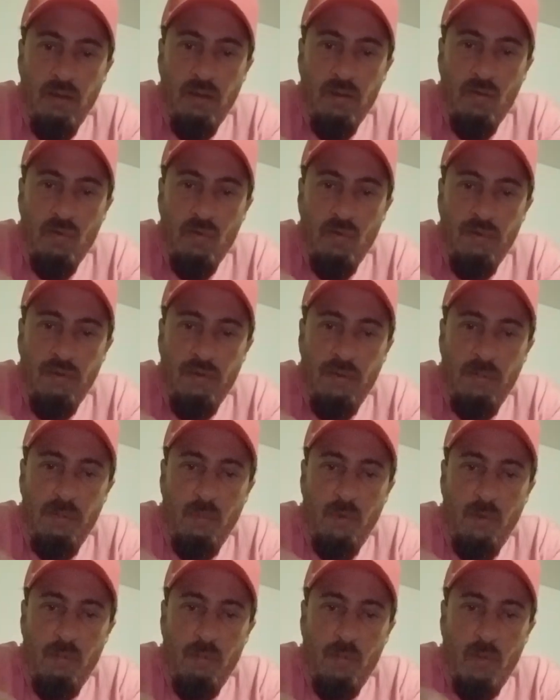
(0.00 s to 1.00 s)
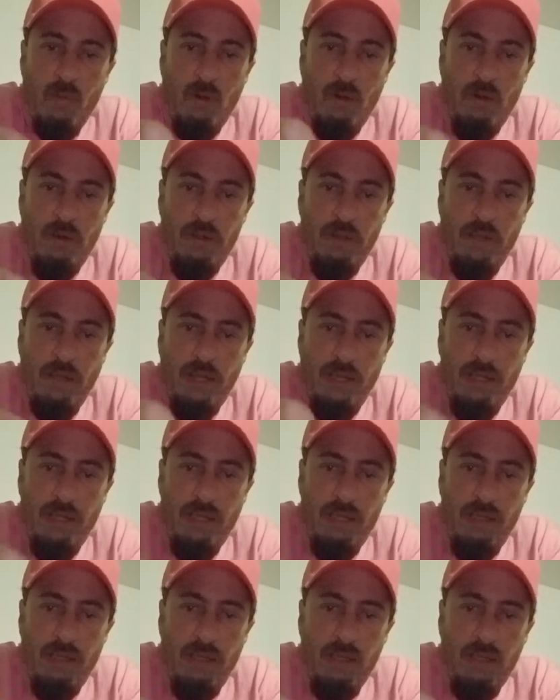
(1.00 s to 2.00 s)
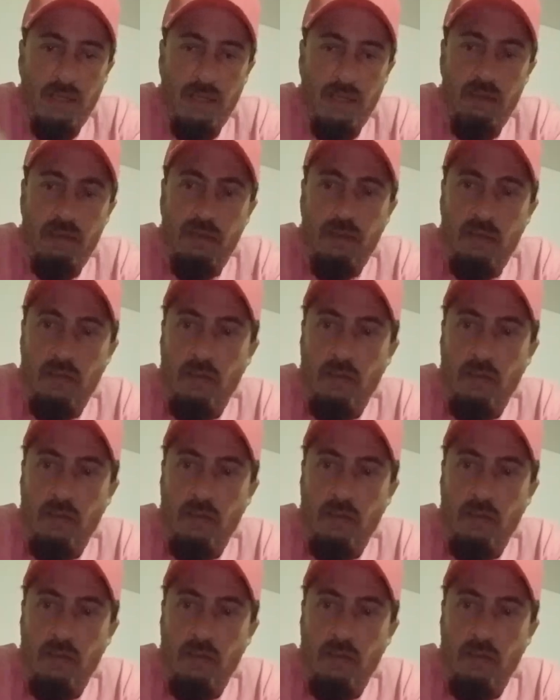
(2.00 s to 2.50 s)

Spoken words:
And twist up one more, and then I need to get